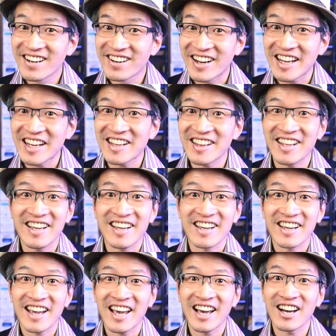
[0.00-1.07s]
right? Like,
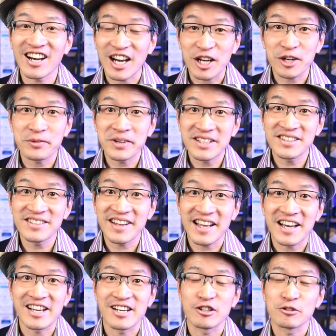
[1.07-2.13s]
how, how do we do
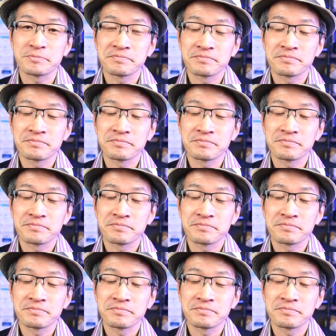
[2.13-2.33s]
that?